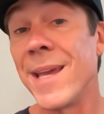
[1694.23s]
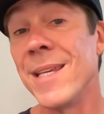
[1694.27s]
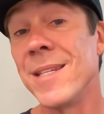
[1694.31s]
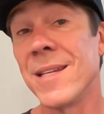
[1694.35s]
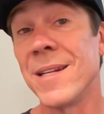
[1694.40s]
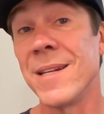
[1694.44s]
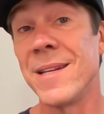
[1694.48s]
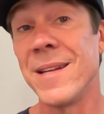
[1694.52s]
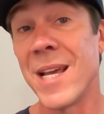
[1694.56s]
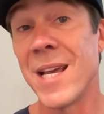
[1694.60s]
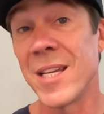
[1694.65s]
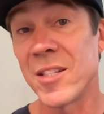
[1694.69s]

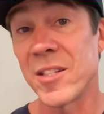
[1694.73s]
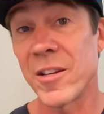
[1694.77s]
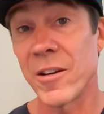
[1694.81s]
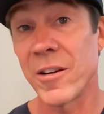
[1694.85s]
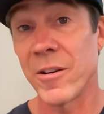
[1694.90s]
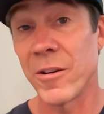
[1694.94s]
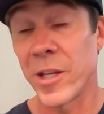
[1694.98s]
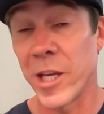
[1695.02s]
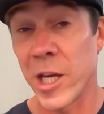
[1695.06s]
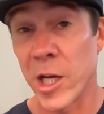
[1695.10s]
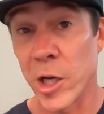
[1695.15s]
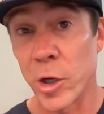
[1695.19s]
isn't
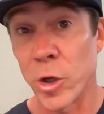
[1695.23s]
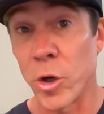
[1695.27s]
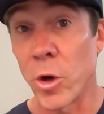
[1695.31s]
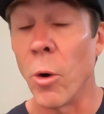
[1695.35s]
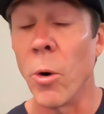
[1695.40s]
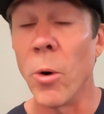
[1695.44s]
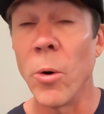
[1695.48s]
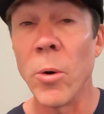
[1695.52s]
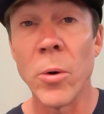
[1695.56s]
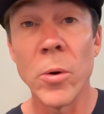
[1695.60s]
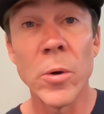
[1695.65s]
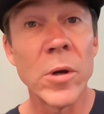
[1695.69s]
necessarily a
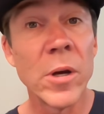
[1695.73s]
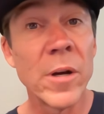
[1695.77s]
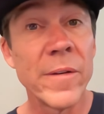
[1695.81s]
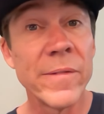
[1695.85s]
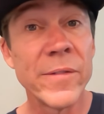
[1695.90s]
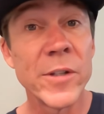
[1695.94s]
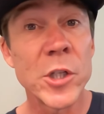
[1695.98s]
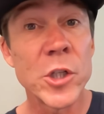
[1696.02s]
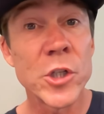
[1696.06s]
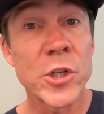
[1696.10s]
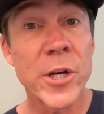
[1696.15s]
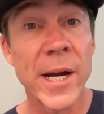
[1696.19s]
goal of
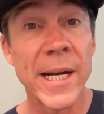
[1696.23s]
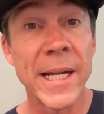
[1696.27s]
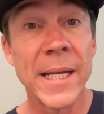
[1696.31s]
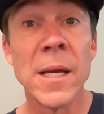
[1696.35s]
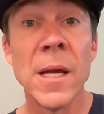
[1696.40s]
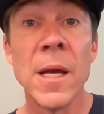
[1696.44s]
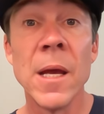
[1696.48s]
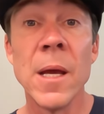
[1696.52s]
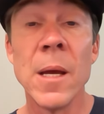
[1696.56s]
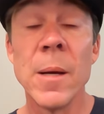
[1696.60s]
your training.